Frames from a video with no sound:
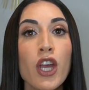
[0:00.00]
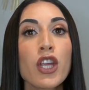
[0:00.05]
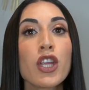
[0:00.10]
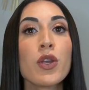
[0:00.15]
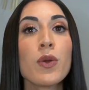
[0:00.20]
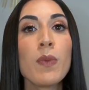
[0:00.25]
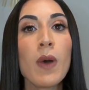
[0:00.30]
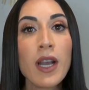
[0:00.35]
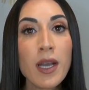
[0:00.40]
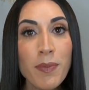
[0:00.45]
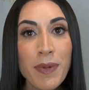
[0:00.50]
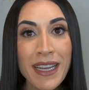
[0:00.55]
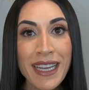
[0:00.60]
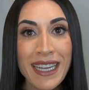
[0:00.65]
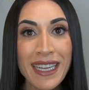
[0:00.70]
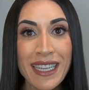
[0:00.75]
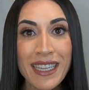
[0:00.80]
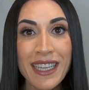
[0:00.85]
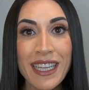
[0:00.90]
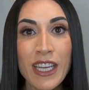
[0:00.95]
You want to pick
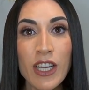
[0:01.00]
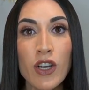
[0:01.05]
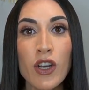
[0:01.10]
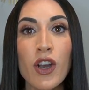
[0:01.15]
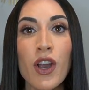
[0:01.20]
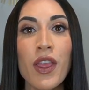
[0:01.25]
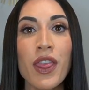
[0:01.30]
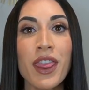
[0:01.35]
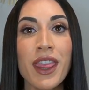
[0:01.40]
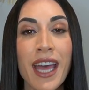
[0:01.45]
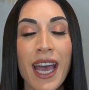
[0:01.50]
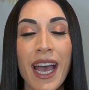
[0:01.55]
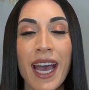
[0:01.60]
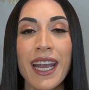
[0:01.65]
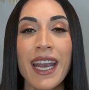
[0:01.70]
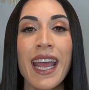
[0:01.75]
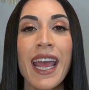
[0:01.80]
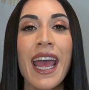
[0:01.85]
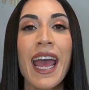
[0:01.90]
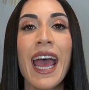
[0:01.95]
a cleaner
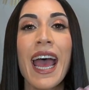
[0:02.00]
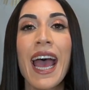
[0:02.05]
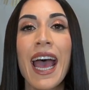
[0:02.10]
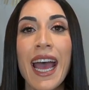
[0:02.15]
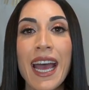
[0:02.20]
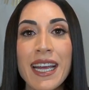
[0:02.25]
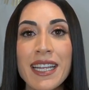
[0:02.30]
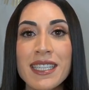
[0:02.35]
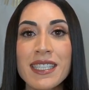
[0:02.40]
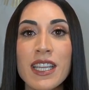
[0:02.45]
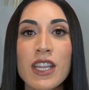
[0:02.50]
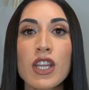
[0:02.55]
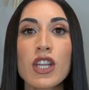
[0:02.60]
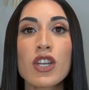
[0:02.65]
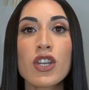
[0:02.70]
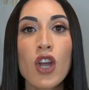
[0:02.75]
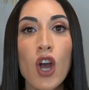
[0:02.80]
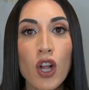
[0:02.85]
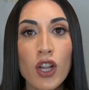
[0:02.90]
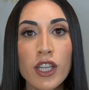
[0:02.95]
that has the
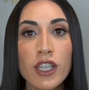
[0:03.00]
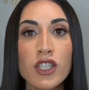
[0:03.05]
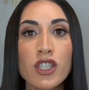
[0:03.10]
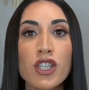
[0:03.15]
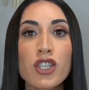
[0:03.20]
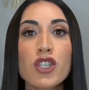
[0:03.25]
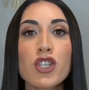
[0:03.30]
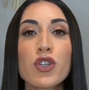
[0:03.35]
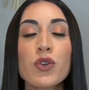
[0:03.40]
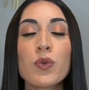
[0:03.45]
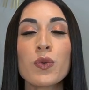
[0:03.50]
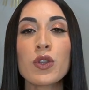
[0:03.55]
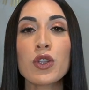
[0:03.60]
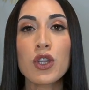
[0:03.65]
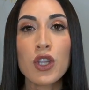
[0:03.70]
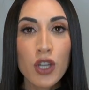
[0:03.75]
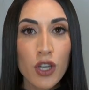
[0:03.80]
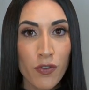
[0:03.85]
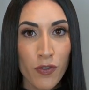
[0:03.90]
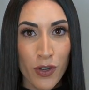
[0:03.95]
knowledge to
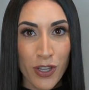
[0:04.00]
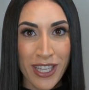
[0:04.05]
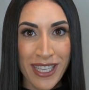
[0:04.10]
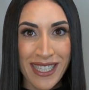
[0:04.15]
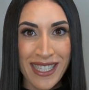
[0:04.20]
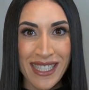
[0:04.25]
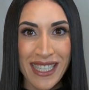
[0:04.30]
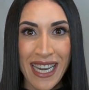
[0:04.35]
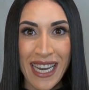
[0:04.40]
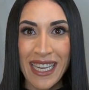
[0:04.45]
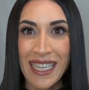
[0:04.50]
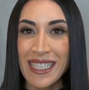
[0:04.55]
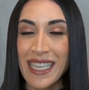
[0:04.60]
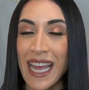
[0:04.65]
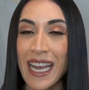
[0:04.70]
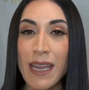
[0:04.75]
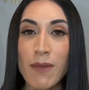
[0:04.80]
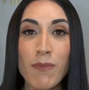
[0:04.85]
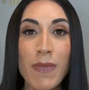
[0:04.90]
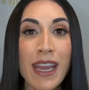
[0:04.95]
look for these stains,
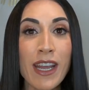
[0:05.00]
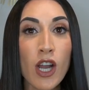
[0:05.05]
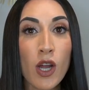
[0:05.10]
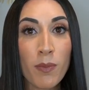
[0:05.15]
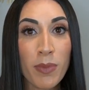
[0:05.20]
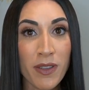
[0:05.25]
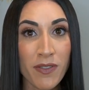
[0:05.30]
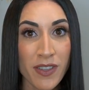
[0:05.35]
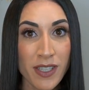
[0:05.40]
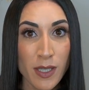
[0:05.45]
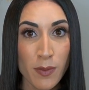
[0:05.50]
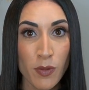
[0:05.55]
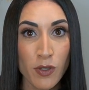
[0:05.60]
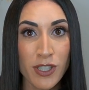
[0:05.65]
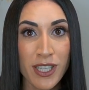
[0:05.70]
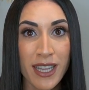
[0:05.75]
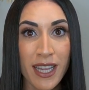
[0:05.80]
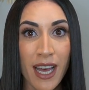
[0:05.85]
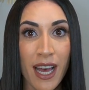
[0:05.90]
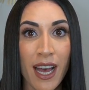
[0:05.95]
and it may not be visible
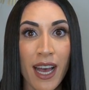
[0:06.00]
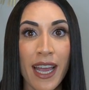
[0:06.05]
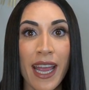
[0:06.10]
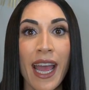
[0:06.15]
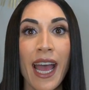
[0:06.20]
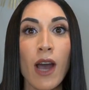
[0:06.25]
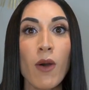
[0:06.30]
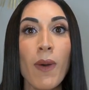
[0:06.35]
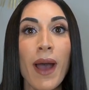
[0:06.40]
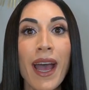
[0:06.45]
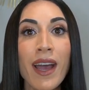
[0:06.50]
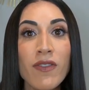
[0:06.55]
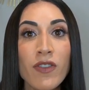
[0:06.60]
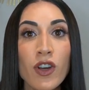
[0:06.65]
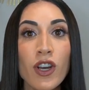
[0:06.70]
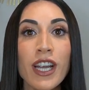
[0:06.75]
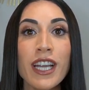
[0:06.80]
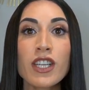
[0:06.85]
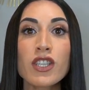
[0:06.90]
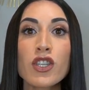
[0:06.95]
to the eye.
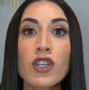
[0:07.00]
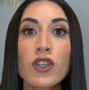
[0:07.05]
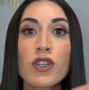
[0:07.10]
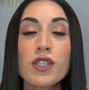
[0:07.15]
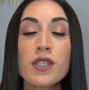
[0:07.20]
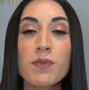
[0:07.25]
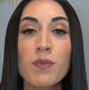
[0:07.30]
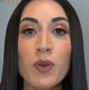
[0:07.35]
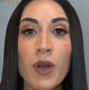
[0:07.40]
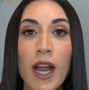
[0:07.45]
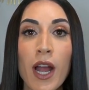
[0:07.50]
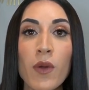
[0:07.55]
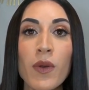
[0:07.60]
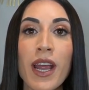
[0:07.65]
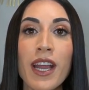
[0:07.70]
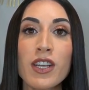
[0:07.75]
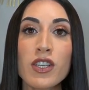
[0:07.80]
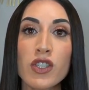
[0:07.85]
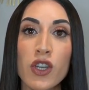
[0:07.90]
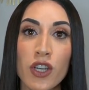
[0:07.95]
However, it turns brown
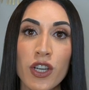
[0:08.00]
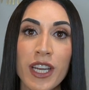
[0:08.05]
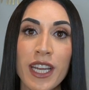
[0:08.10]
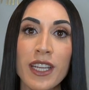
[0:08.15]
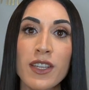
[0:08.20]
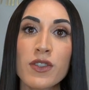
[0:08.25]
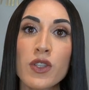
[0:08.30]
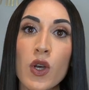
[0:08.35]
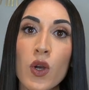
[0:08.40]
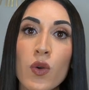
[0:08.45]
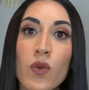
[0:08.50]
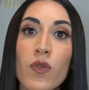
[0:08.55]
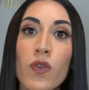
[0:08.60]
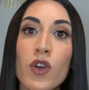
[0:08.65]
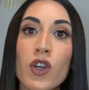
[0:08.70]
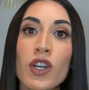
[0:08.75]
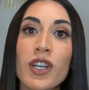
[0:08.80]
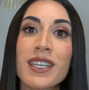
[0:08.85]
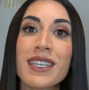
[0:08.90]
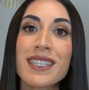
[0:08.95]
and darkens over
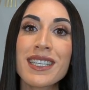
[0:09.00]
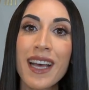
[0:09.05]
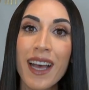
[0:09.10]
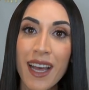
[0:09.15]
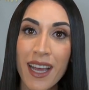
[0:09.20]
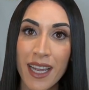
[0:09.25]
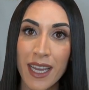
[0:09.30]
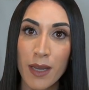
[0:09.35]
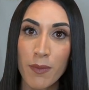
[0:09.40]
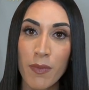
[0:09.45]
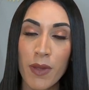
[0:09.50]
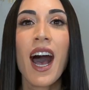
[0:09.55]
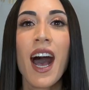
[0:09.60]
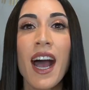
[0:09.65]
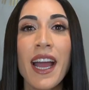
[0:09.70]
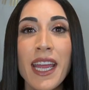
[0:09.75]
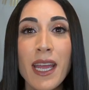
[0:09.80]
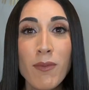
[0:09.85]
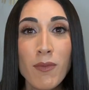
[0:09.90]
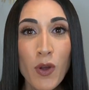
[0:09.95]
time.
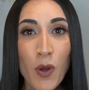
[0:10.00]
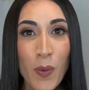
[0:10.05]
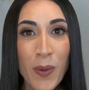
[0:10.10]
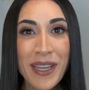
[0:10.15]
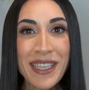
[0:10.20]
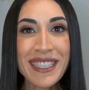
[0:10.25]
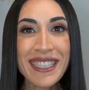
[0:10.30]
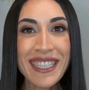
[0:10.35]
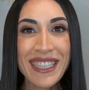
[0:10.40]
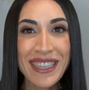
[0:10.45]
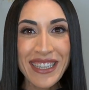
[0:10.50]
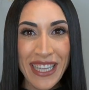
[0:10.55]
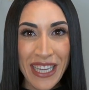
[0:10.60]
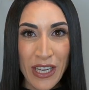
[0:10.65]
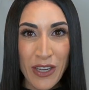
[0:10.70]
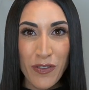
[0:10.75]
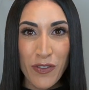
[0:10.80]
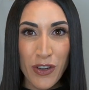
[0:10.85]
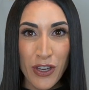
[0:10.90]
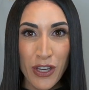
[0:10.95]
I am going to
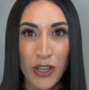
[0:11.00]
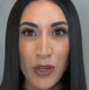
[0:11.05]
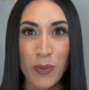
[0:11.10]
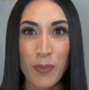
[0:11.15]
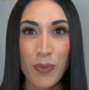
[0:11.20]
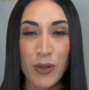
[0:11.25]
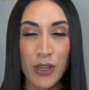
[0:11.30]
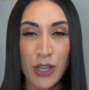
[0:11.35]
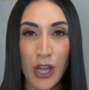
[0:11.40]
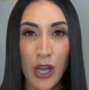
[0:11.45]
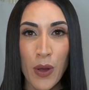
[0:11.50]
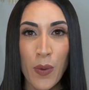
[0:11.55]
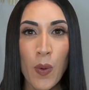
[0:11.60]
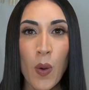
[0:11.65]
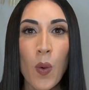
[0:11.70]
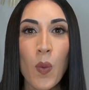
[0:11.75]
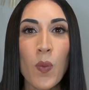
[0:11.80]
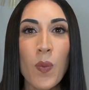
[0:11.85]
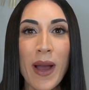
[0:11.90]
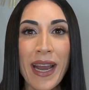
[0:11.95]
link for you
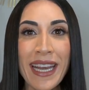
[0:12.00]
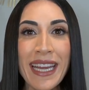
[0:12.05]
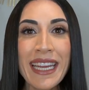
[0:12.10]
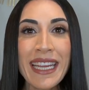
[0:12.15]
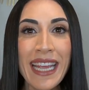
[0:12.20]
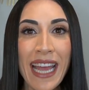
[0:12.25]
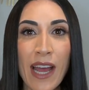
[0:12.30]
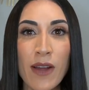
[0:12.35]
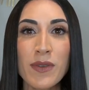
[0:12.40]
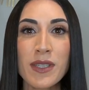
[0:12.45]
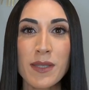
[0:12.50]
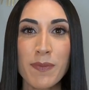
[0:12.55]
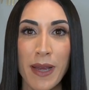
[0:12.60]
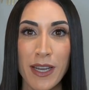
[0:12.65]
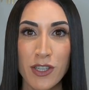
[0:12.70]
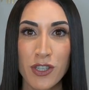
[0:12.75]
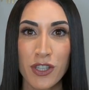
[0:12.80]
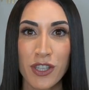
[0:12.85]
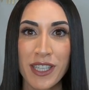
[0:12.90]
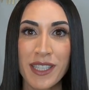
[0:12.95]
below
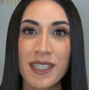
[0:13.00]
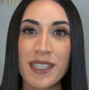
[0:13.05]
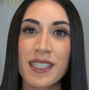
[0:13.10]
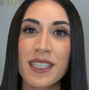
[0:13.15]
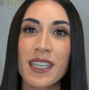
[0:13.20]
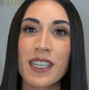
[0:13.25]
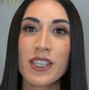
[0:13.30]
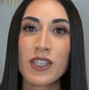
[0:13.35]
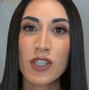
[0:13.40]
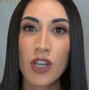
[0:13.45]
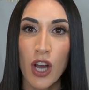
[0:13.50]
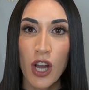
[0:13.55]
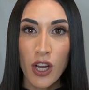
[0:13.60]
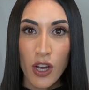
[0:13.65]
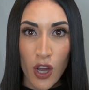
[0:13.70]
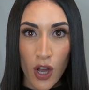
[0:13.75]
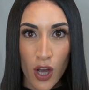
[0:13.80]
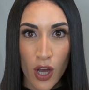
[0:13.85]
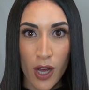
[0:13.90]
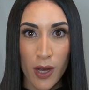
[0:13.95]

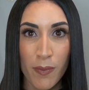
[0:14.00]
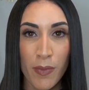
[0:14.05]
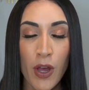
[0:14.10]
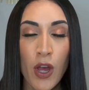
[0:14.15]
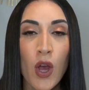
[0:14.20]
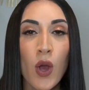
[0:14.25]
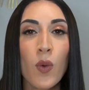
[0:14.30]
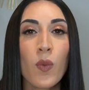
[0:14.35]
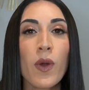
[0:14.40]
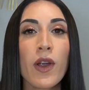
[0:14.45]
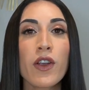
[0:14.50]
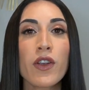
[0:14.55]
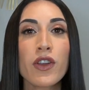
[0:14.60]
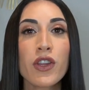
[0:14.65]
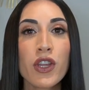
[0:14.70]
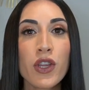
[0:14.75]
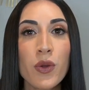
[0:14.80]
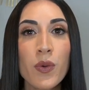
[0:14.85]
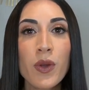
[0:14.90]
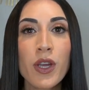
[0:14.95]
WeddingGownSpecialist.com, where
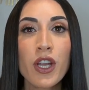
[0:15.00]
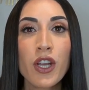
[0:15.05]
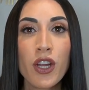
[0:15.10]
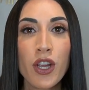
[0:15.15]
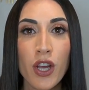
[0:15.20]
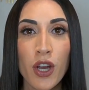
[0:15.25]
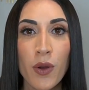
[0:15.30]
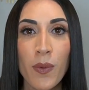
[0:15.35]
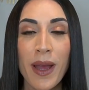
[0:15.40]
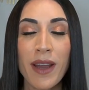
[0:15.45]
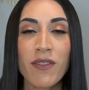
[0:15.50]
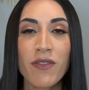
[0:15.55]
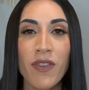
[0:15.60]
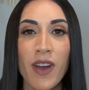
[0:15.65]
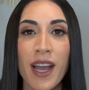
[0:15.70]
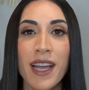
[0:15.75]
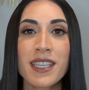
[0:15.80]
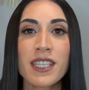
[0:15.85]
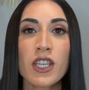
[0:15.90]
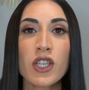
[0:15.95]
you can go and
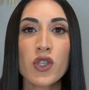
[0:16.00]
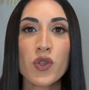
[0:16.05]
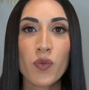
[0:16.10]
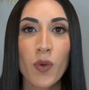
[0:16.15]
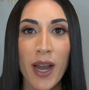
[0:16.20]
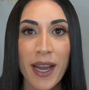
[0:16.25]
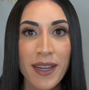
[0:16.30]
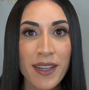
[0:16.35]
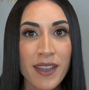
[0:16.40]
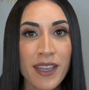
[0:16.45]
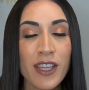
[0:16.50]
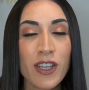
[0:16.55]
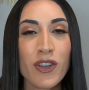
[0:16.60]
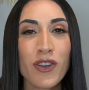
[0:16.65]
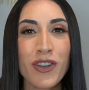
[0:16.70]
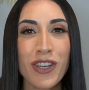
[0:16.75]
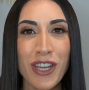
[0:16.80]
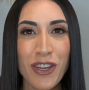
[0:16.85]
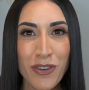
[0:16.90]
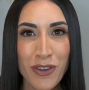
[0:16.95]
find a dry
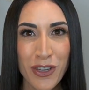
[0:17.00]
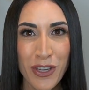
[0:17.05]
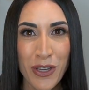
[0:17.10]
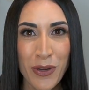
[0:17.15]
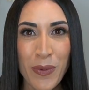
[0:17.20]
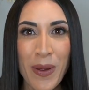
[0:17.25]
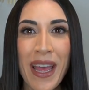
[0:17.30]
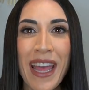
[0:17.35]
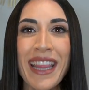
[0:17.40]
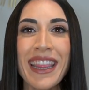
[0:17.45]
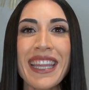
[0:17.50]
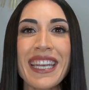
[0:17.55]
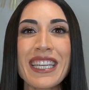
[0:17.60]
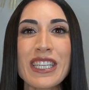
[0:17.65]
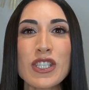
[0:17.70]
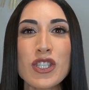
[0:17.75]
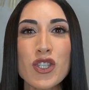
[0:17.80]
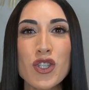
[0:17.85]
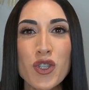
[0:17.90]
cleaner near you that is